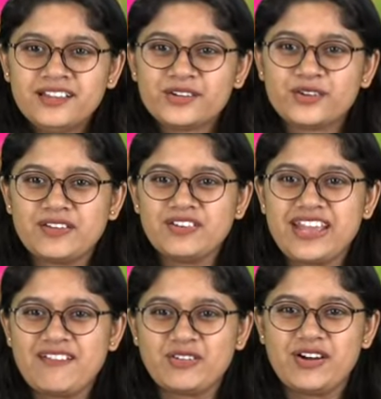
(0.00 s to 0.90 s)
Good evening
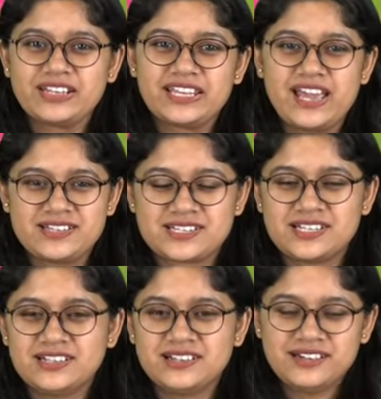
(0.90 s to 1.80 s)
everyone, yes.
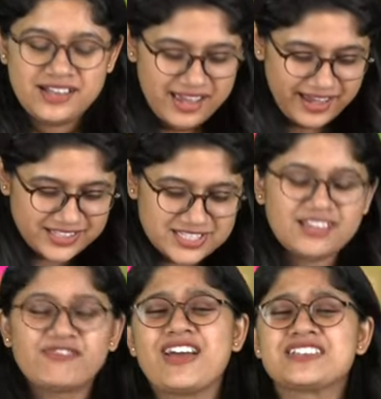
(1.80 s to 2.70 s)
It's
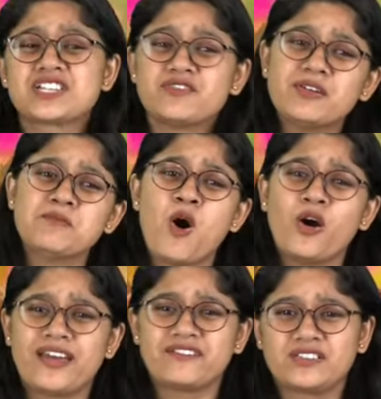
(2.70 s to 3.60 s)
the festival
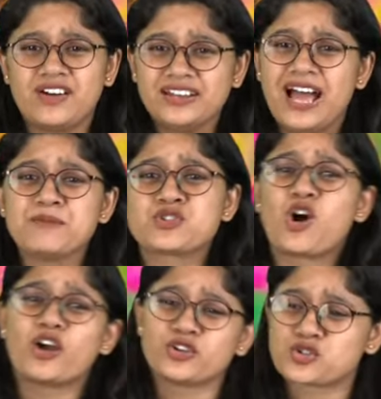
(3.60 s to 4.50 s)
mode everyone, I'm
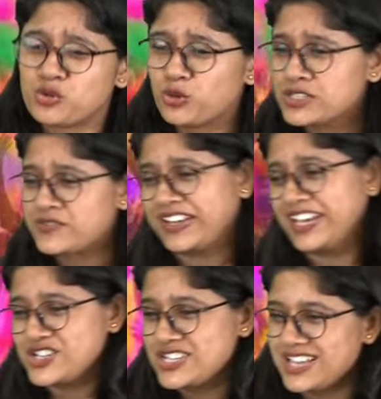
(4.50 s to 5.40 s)
sure your school's
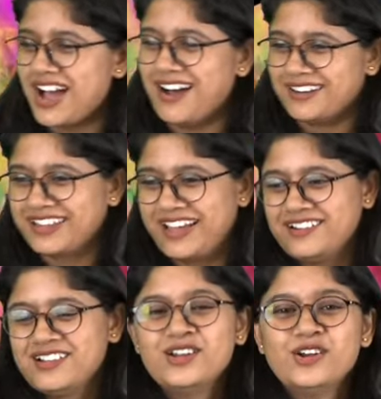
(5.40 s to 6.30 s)
vacations are
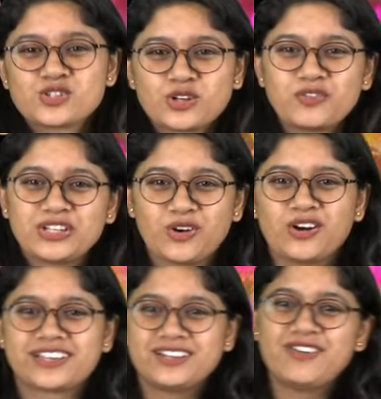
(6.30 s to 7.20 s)
there. So now we
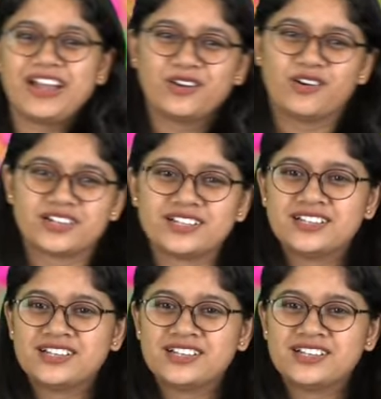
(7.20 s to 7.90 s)
thought, okay, why not?